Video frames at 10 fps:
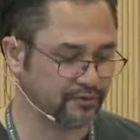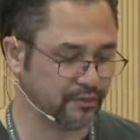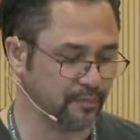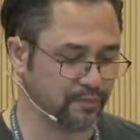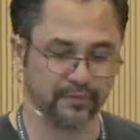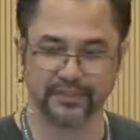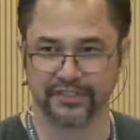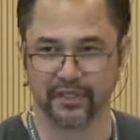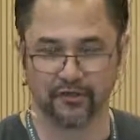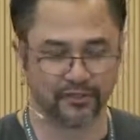So you brew
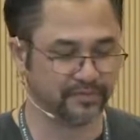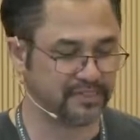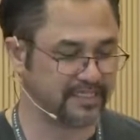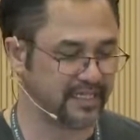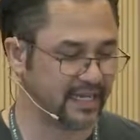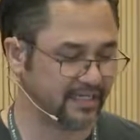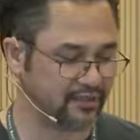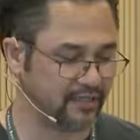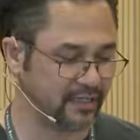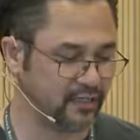install
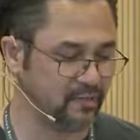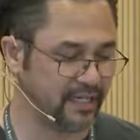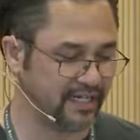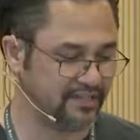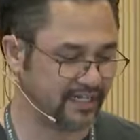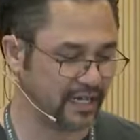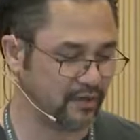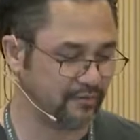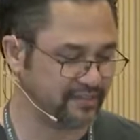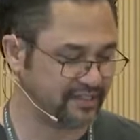kubectx, you get Kubernetes, and now
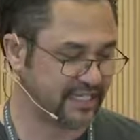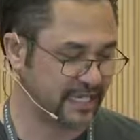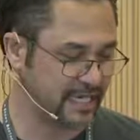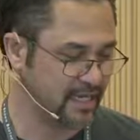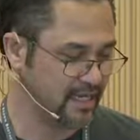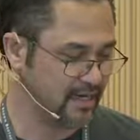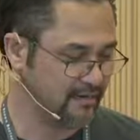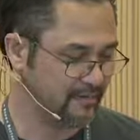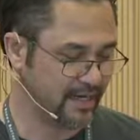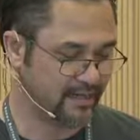you have sticky,
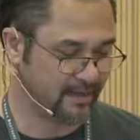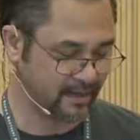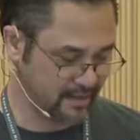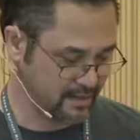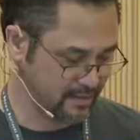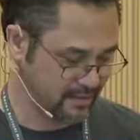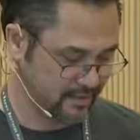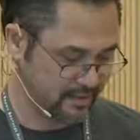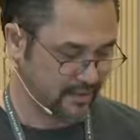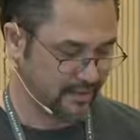right?
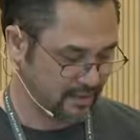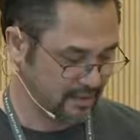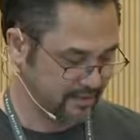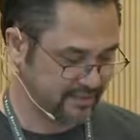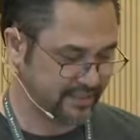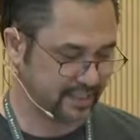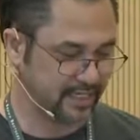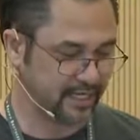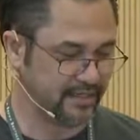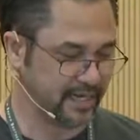
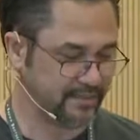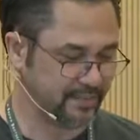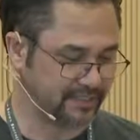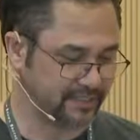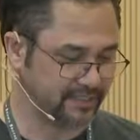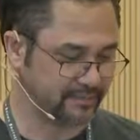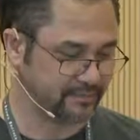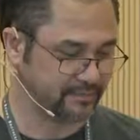Sticky namespaces.